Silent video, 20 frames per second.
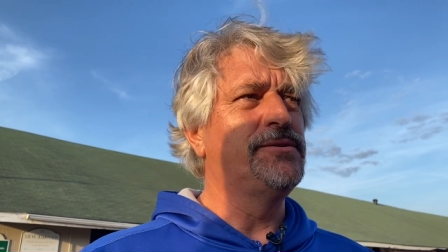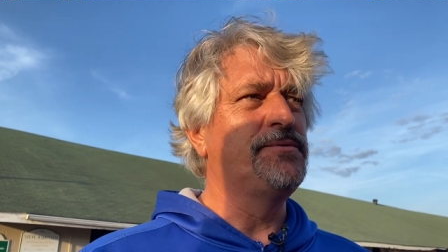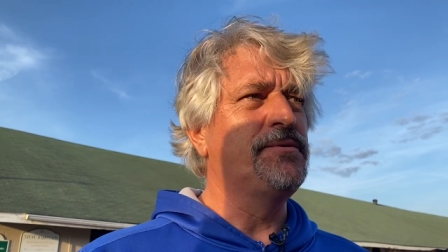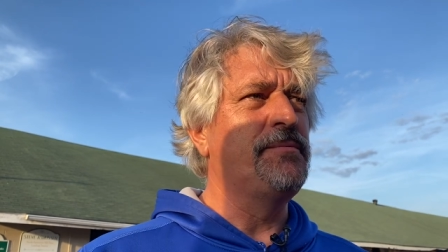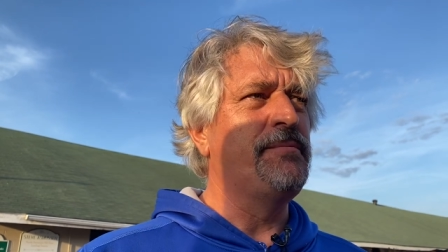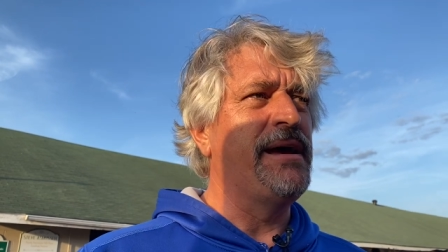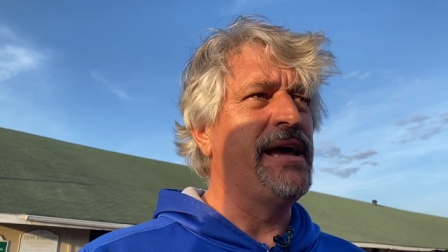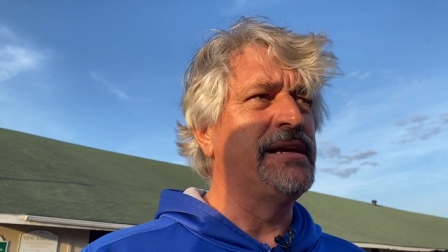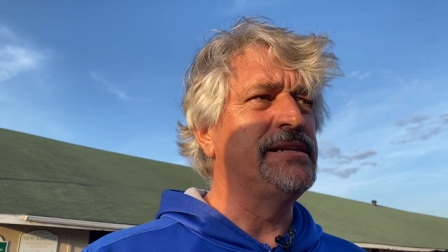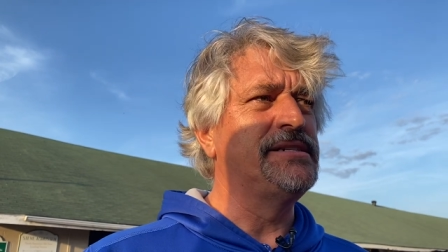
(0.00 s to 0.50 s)
to
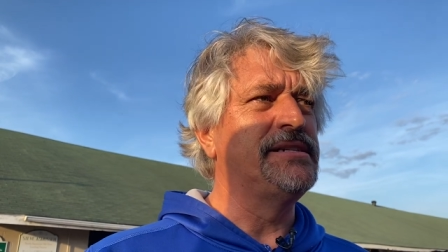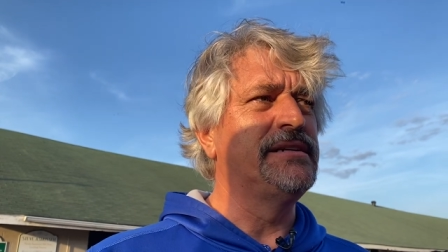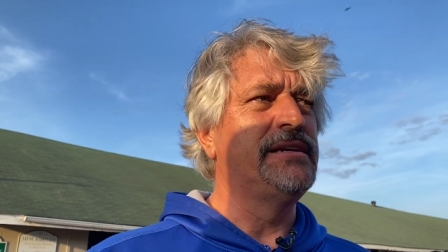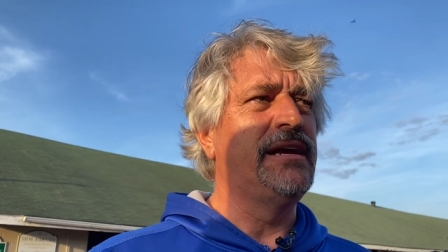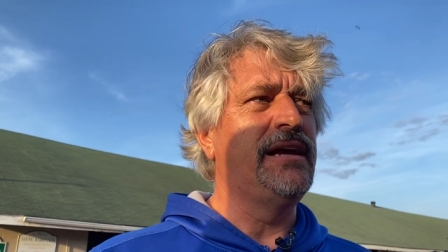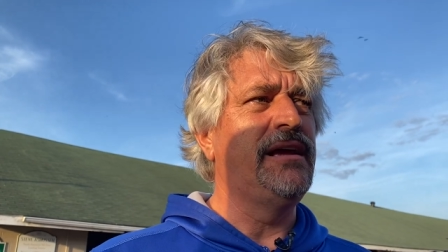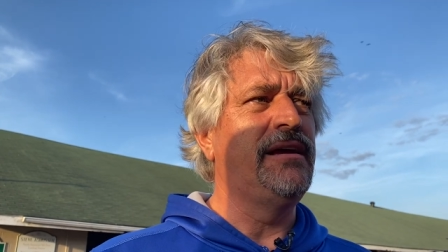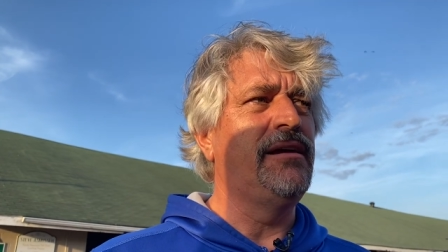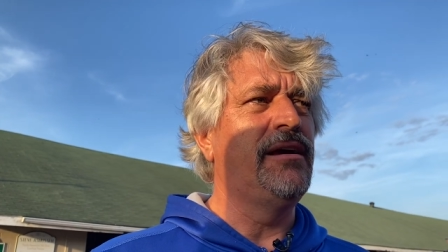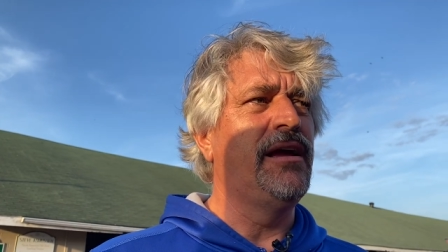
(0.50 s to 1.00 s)
imagine
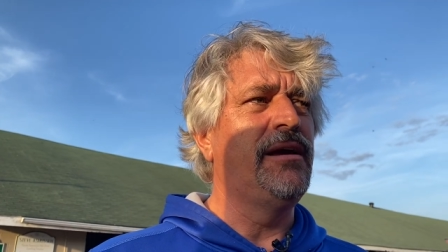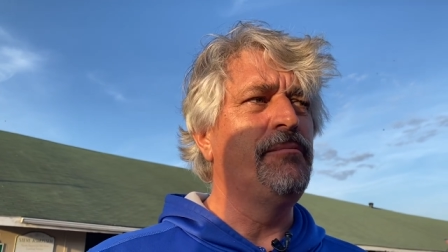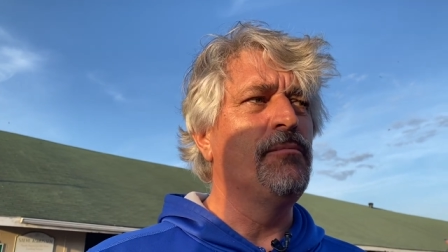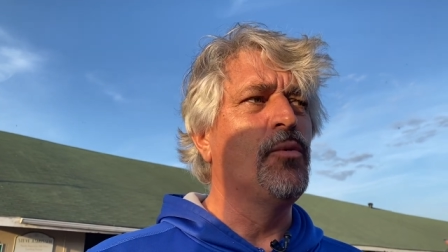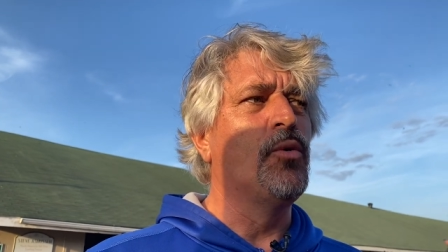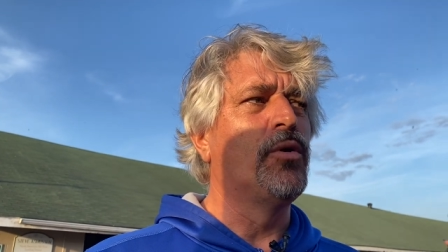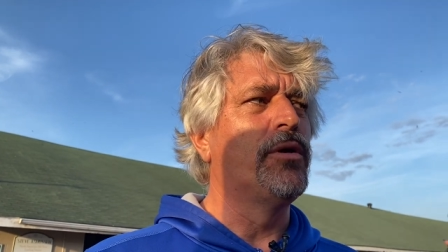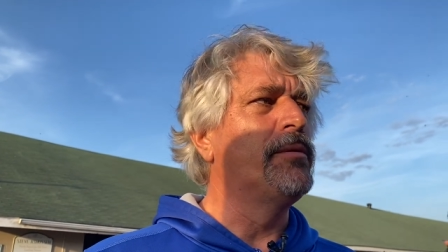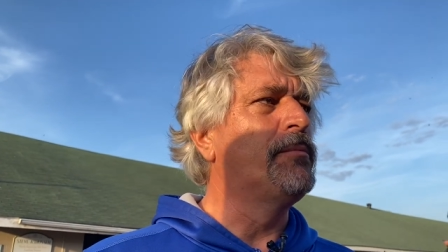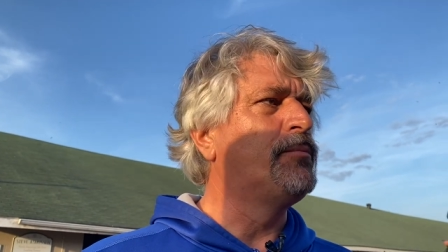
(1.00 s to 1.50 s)
a
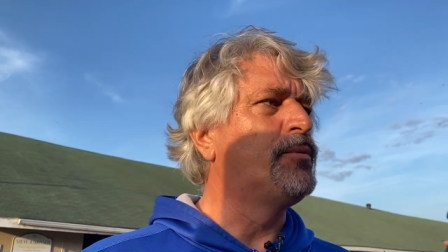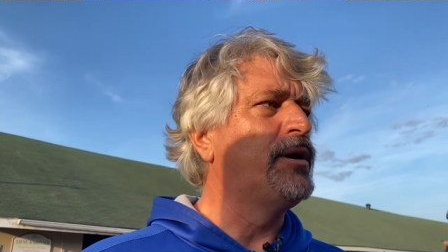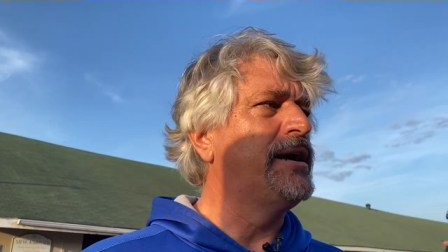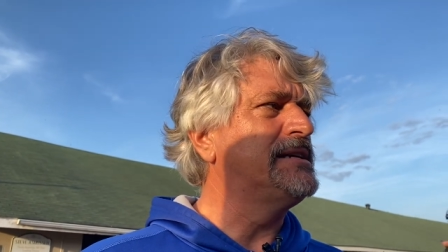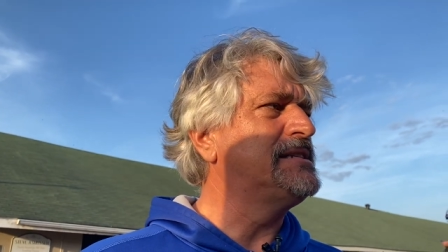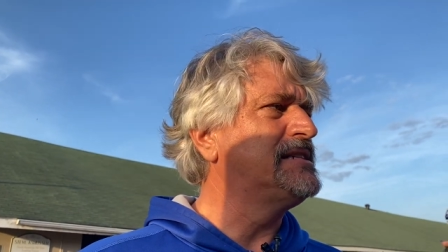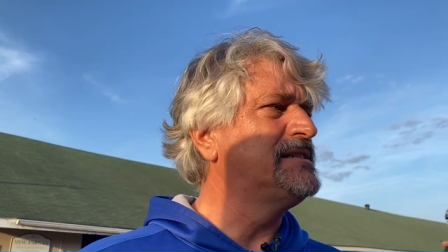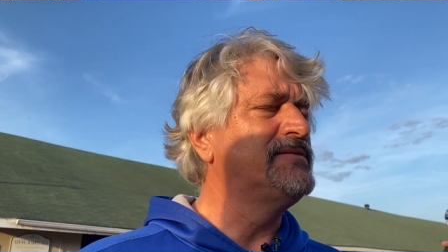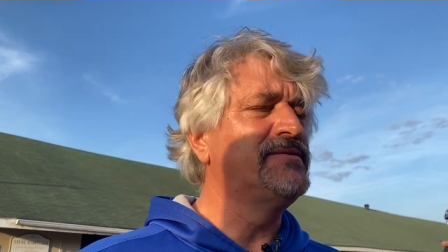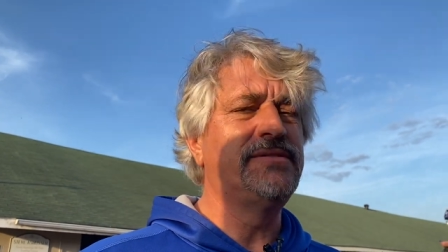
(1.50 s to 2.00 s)
more
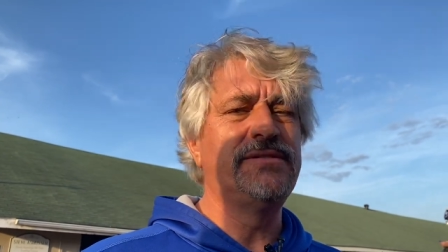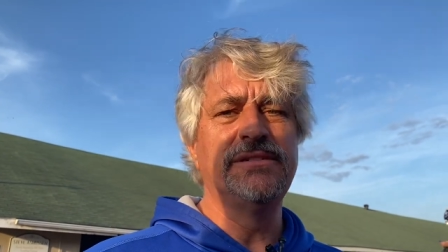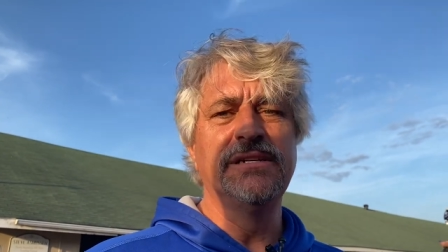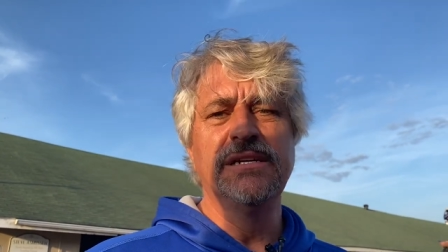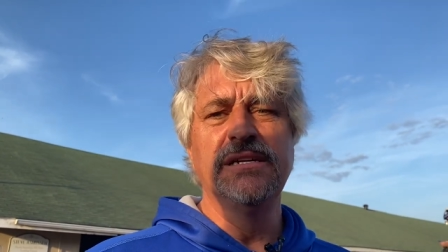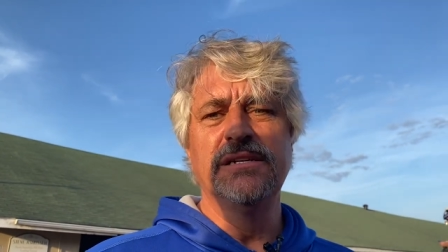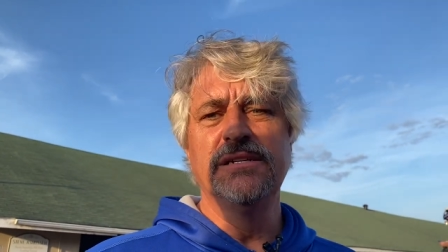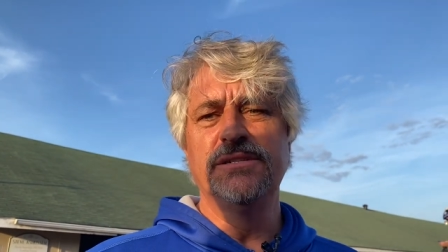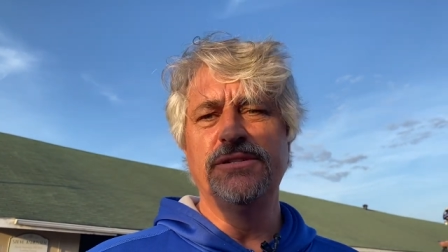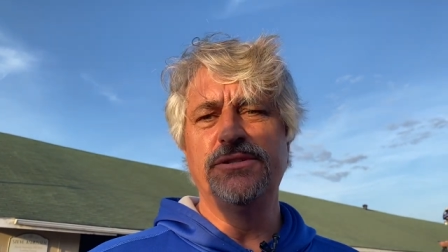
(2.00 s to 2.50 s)
impressive
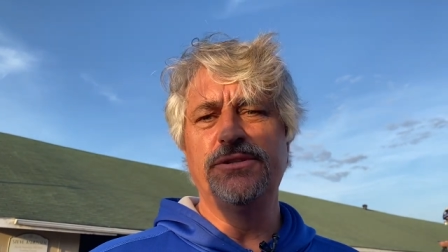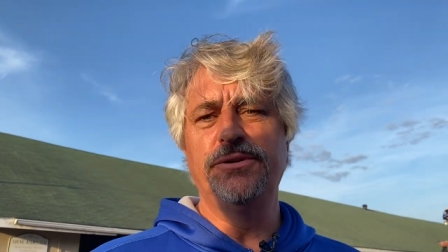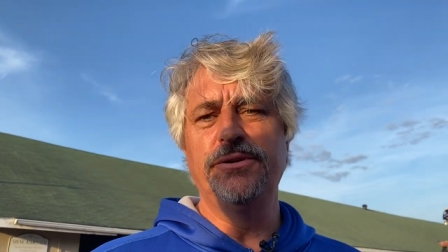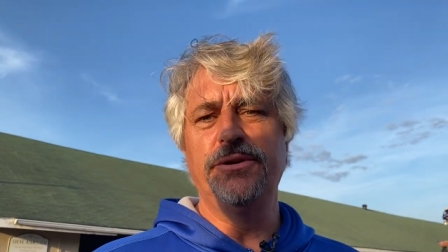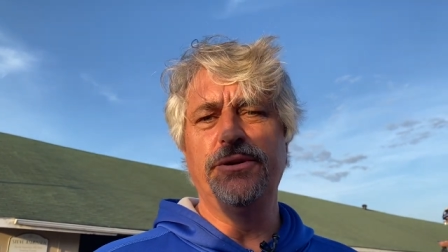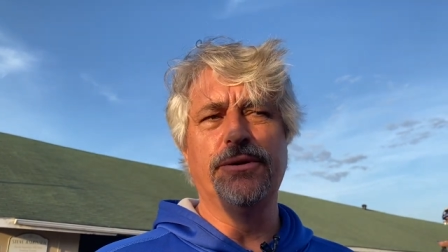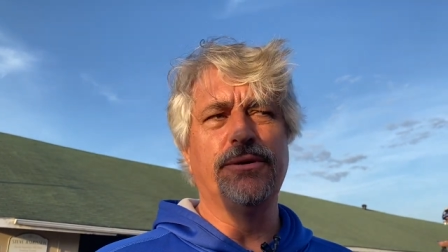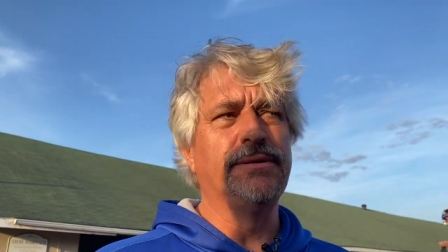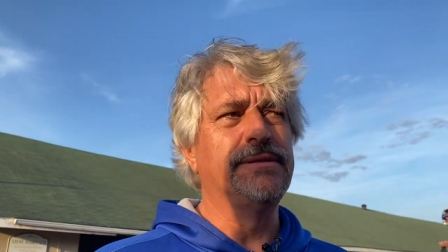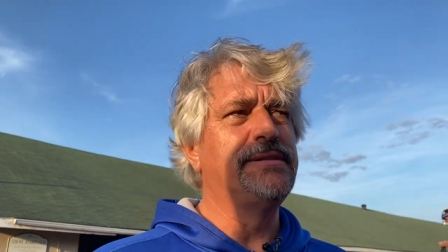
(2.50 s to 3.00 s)

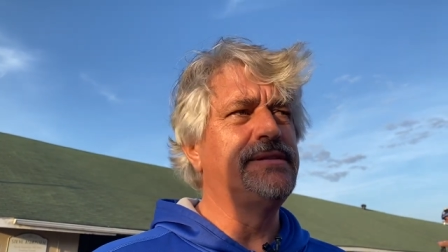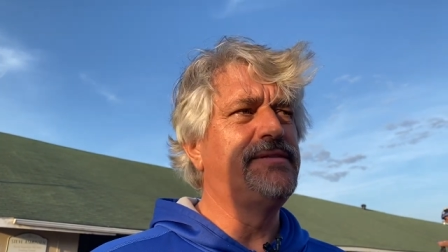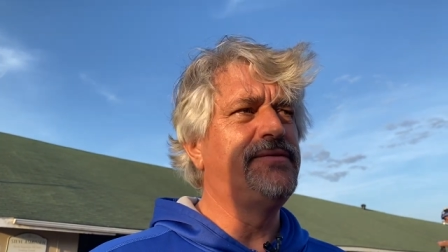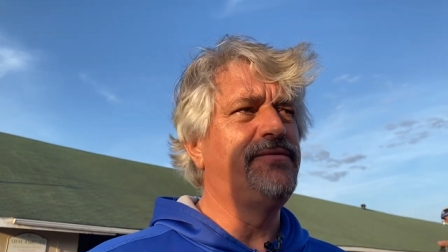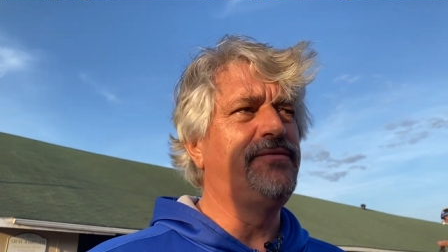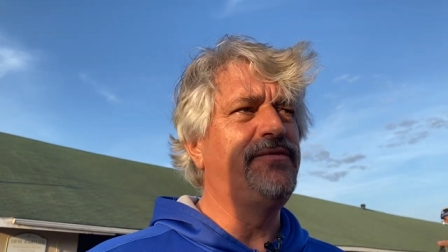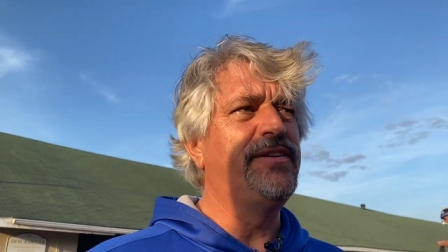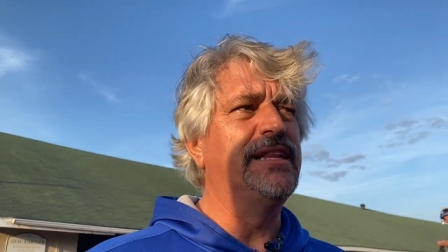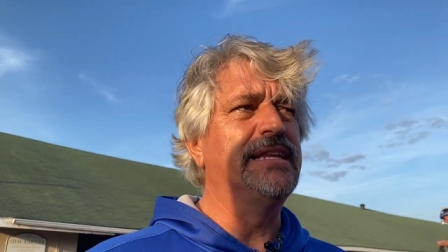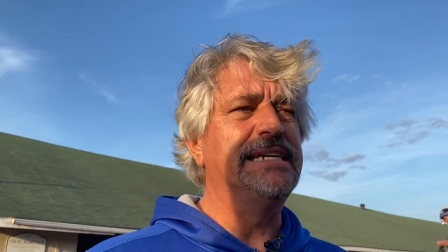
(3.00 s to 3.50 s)
two-year-old
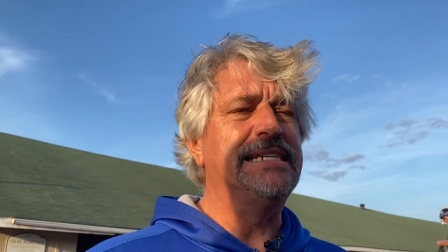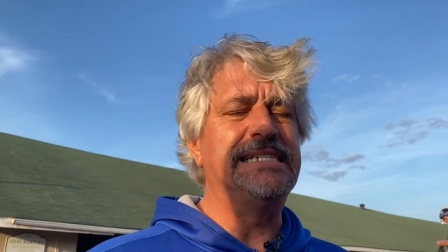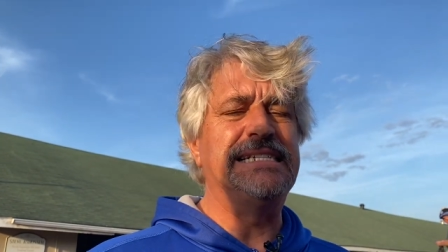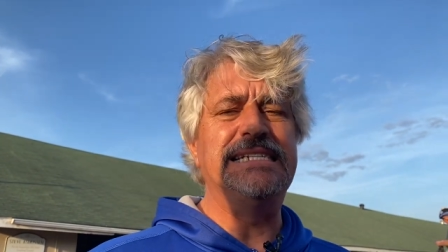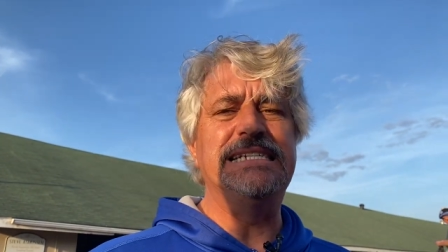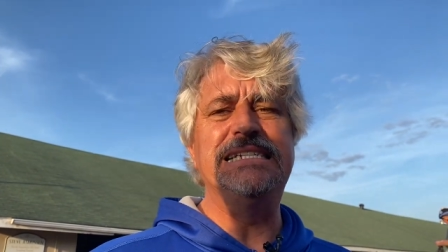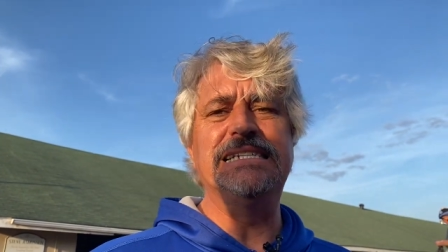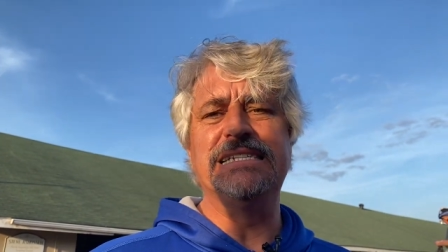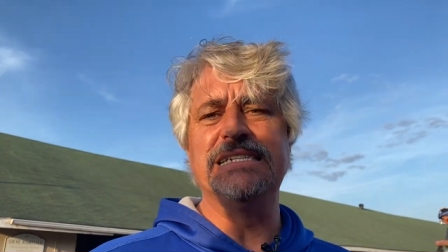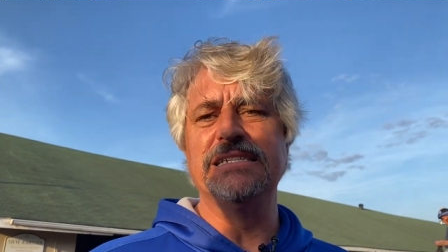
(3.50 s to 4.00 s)
filly
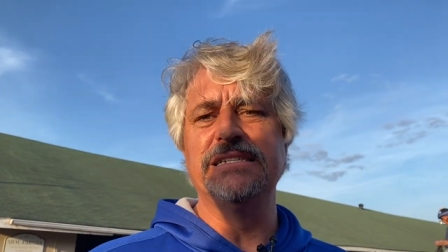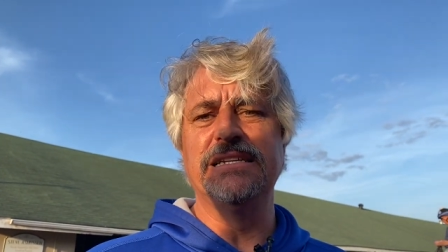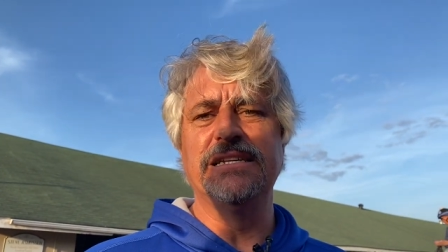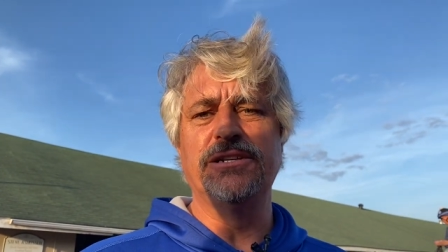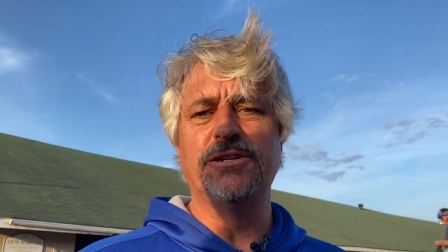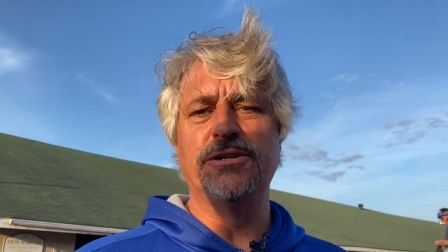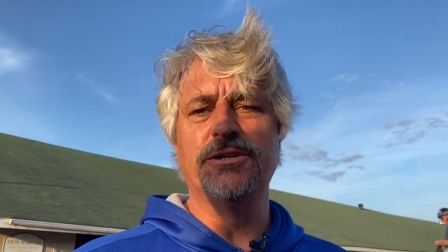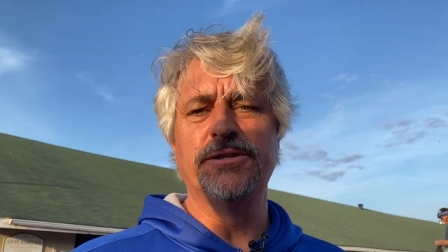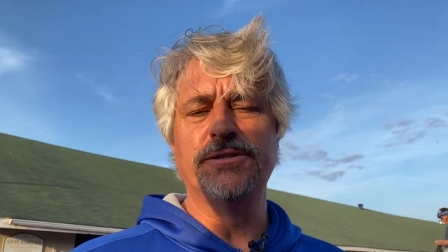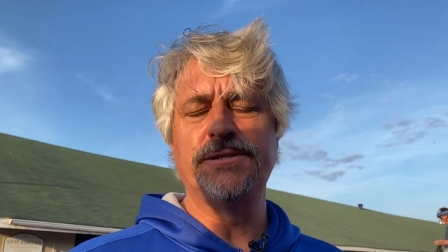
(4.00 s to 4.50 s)
season
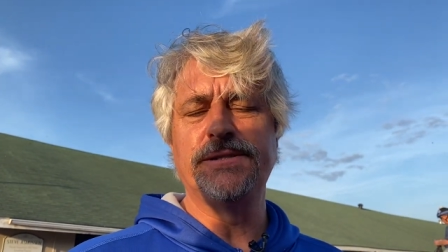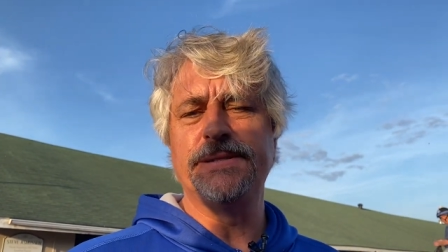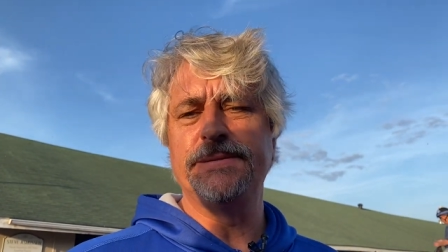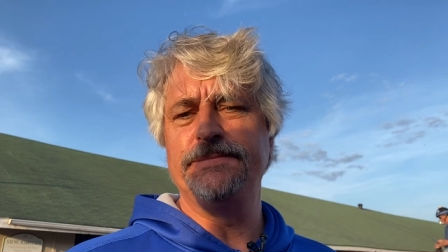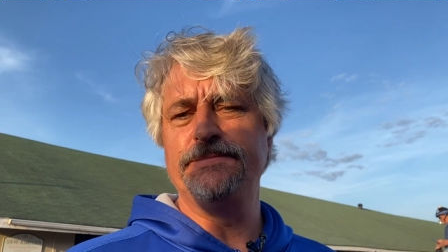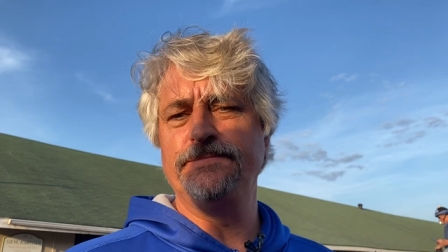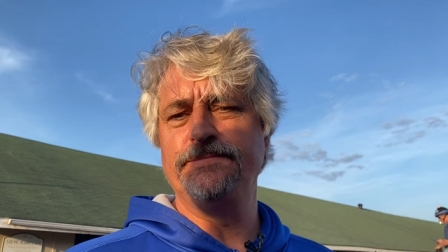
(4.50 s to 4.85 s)
than hers.